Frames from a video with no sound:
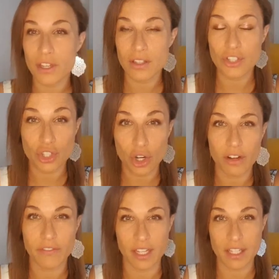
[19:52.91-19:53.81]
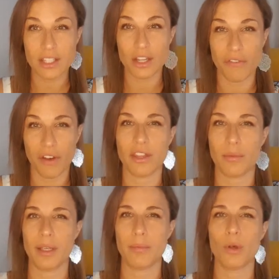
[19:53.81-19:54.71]
service of other
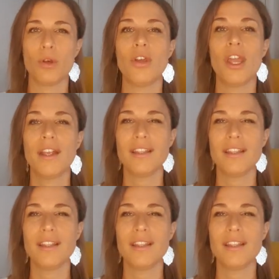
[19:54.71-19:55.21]
people.